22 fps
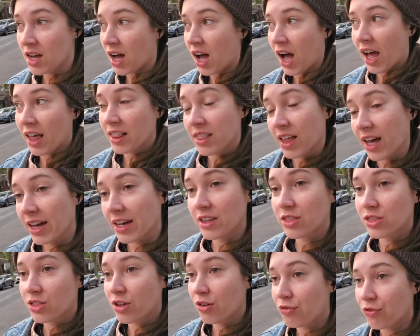
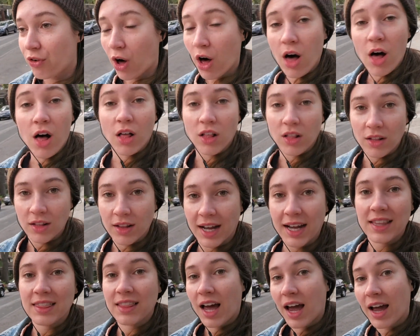like the fall.
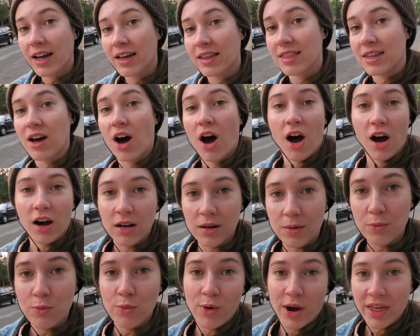I like the
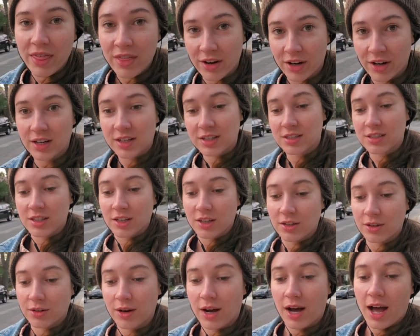autumn weather.
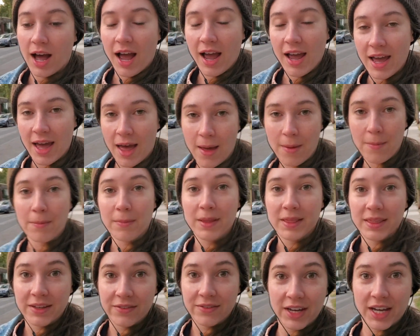So I am
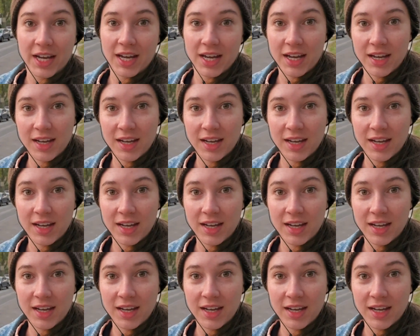living.